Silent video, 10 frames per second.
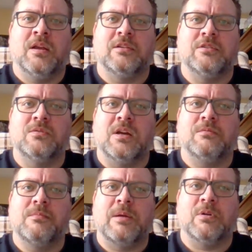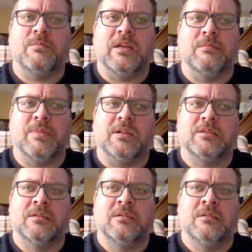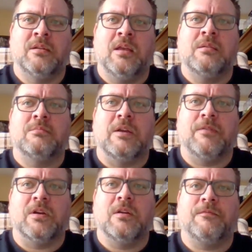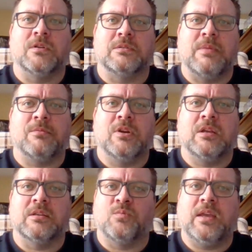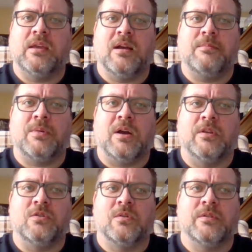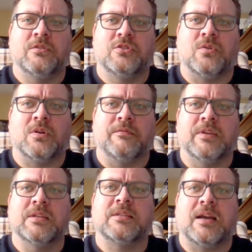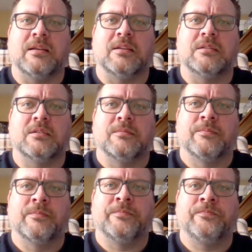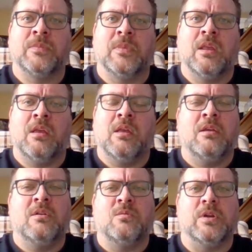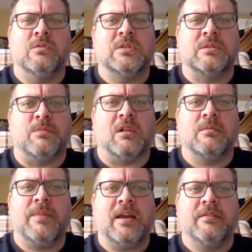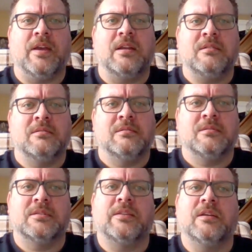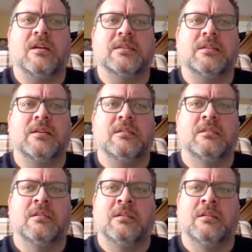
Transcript: I do not remember being built. My very first memory is waking up on the northern shore of this island." "Were you smaller back then?" said the gosling.